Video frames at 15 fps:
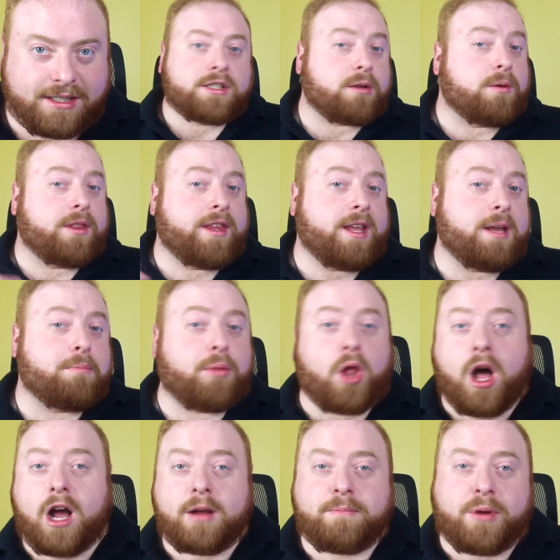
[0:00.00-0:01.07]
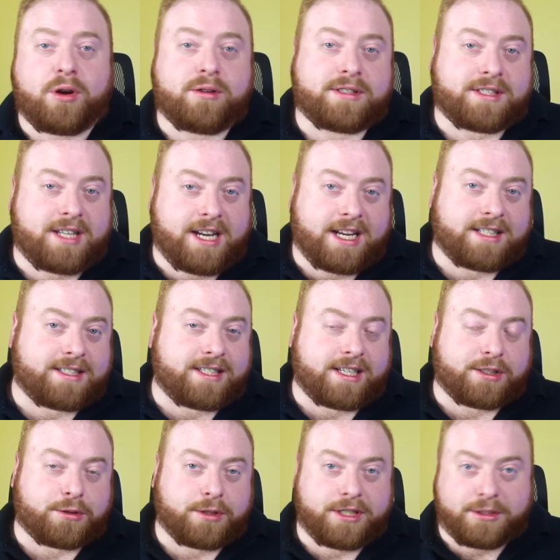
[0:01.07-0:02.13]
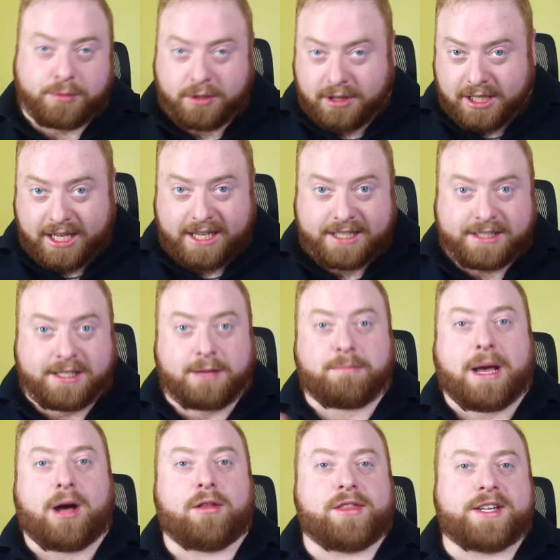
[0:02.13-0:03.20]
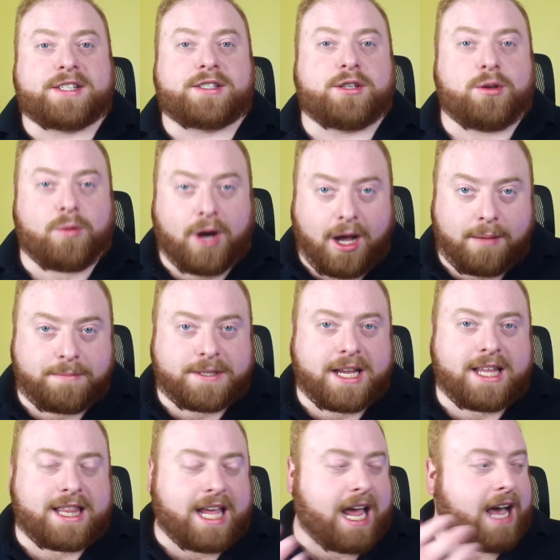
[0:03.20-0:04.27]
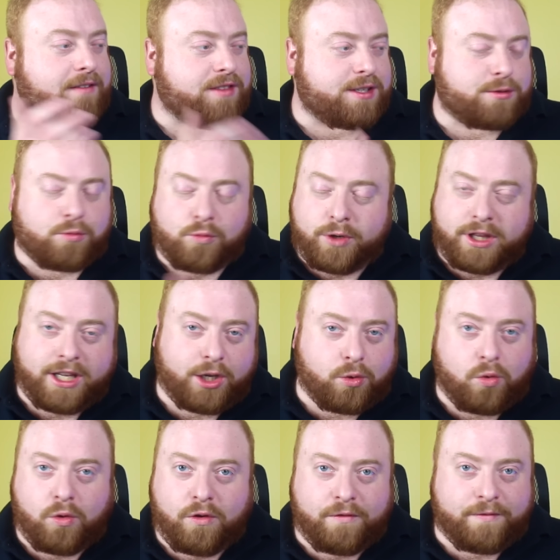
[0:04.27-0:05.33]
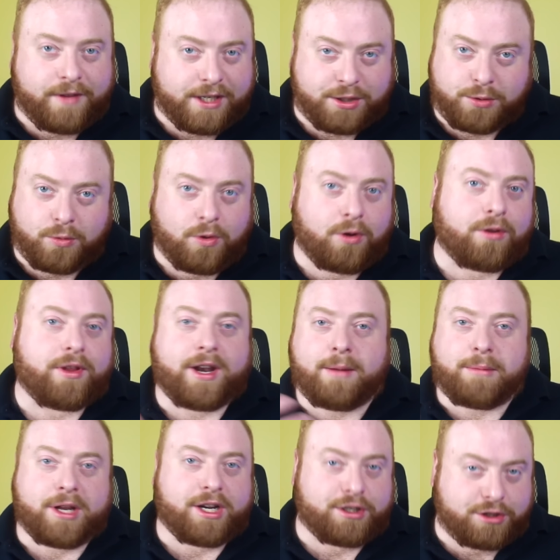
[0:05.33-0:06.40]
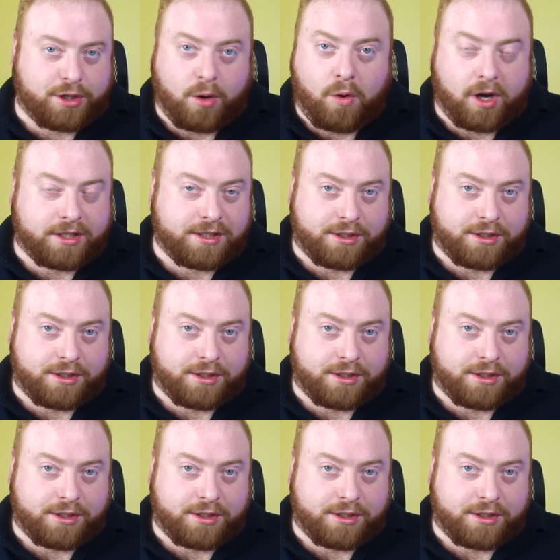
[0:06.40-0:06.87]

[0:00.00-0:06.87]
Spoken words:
So in the blog post that Ancestry's released about this new update, they have this really cool visual that I'm going to show on